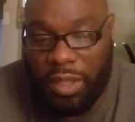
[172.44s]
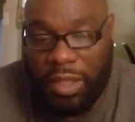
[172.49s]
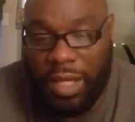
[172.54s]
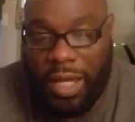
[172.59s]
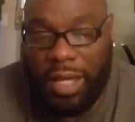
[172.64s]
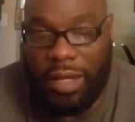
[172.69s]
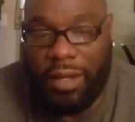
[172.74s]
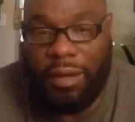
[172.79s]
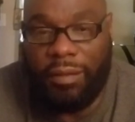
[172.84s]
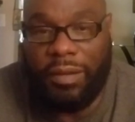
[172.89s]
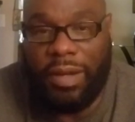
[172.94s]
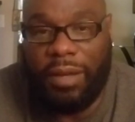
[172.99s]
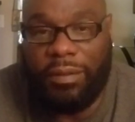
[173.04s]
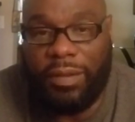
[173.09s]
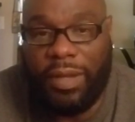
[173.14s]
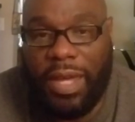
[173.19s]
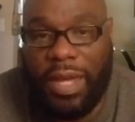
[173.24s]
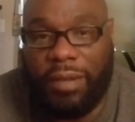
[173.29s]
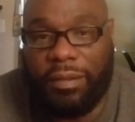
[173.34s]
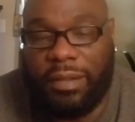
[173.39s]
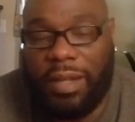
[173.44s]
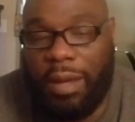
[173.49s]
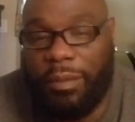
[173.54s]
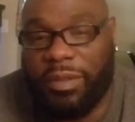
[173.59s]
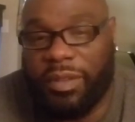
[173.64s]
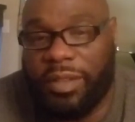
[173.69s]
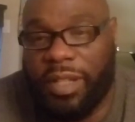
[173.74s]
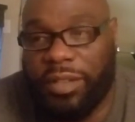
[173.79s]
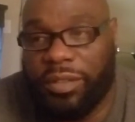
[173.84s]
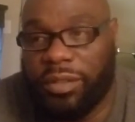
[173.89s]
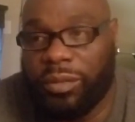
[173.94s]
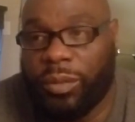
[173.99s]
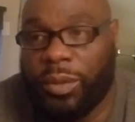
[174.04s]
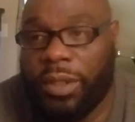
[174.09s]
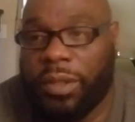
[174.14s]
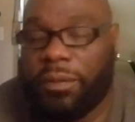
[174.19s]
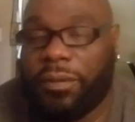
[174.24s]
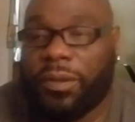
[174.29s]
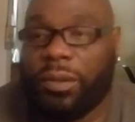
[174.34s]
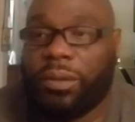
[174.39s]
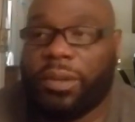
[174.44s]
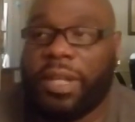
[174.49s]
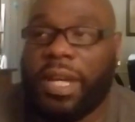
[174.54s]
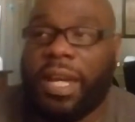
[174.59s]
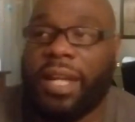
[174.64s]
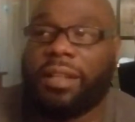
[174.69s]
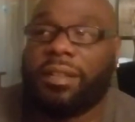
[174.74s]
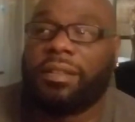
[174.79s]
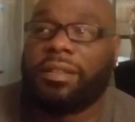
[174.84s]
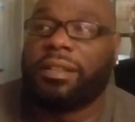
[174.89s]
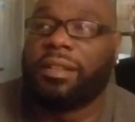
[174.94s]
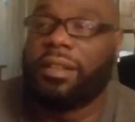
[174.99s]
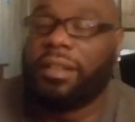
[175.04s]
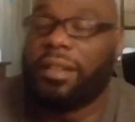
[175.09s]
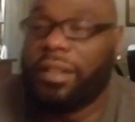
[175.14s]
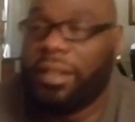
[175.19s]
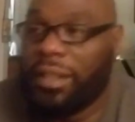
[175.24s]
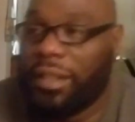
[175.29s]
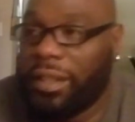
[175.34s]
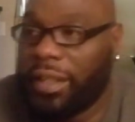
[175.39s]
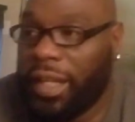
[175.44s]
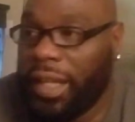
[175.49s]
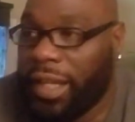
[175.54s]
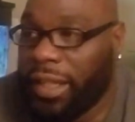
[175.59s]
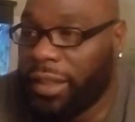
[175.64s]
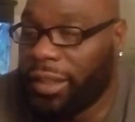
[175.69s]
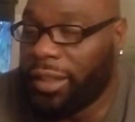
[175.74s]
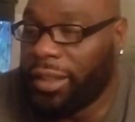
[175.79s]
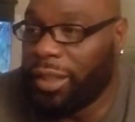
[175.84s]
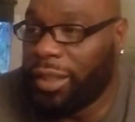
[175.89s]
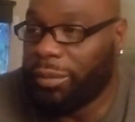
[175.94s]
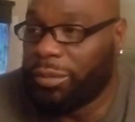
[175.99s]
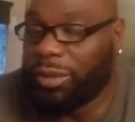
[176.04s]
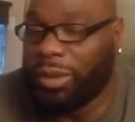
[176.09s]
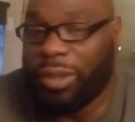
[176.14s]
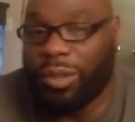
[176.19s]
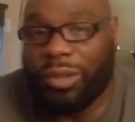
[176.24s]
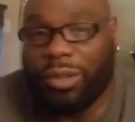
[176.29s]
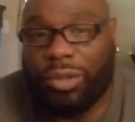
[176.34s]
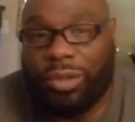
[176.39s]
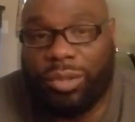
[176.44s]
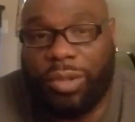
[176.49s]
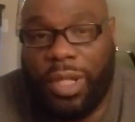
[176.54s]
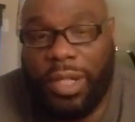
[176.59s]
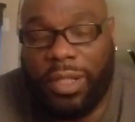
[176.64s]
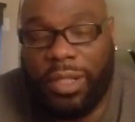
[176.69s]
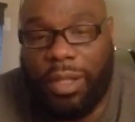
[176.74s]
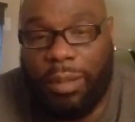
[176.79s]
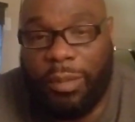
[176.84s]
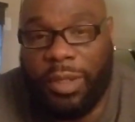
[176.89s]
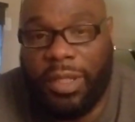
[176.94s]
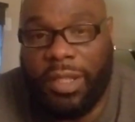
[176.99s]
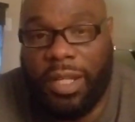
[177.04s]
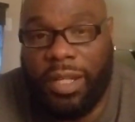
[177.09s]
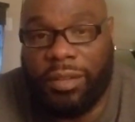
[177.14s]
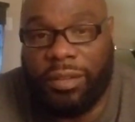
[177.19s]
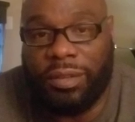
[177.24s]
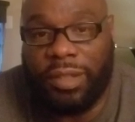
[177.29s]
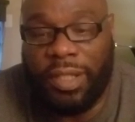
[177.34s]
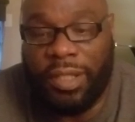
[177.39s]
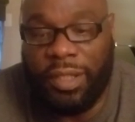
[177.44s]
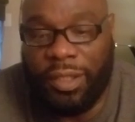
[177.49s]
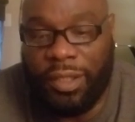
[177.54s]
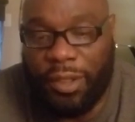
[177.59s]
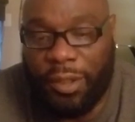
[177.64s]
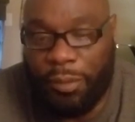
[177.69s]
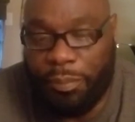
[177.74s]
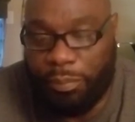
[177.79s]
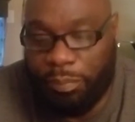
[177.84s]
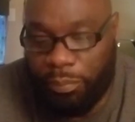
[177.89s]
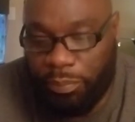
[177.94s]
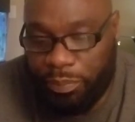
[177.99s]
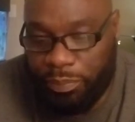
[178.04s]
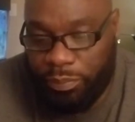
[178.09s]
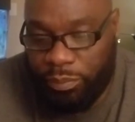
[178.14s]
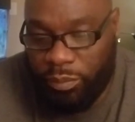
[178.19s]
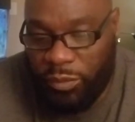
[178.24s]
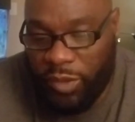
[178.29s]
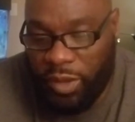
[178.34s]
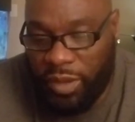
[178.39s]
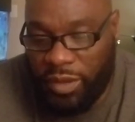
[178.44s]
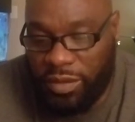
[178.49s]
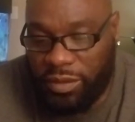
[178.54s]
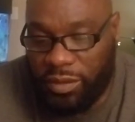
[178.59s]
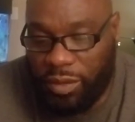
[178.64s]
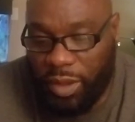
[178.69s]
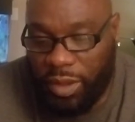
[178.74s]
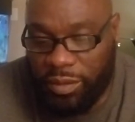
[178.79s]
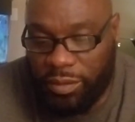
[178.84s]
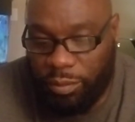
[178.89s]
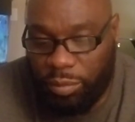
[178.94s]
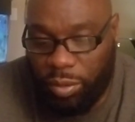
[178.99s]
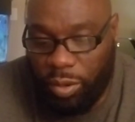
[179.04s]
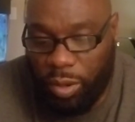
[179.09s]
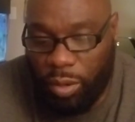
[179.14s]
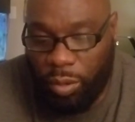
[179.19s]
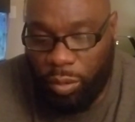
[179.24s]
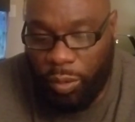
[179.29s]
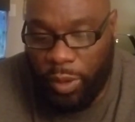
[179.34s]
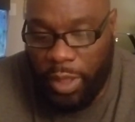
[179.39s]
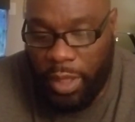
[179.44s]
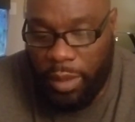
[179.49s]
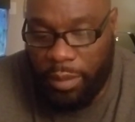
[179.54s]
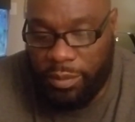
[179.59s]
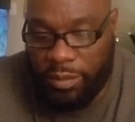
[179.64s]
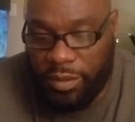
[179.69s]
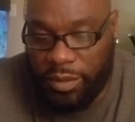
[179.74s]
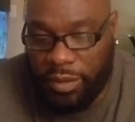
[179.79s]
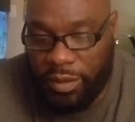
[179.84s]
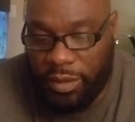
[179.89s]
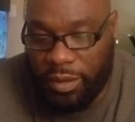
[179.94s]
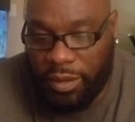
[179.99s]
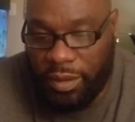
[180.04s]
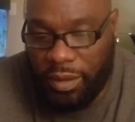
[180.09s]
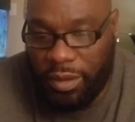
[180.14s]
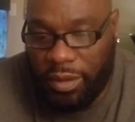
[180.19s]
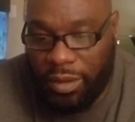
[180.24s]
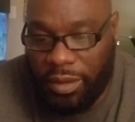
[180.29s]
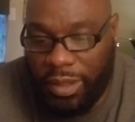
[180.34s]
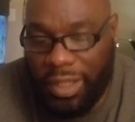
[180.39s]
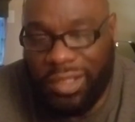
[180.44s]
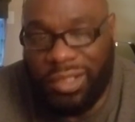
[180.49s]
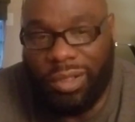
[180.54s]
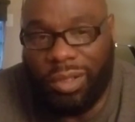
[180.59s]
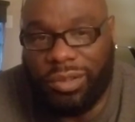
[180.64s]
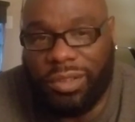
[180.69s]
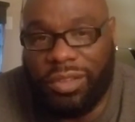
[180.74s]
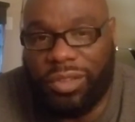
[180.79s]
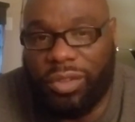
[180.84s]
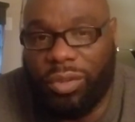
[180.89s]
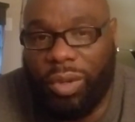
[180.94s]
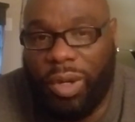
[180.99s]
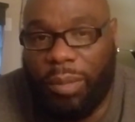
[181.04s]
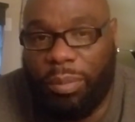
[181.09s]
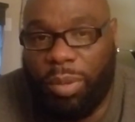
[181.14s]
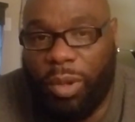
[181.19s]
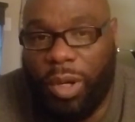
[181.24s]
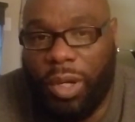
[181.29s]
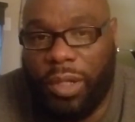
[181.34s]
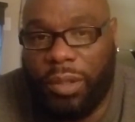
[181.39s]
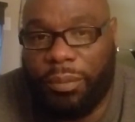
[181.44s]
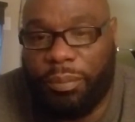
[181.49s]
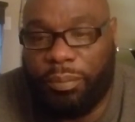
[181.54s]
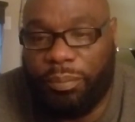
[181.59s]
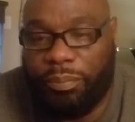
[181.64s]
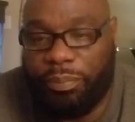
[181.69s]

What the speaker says: I've had conversations with a few cats, and, gonna try to come together and start some programs and, just do our part,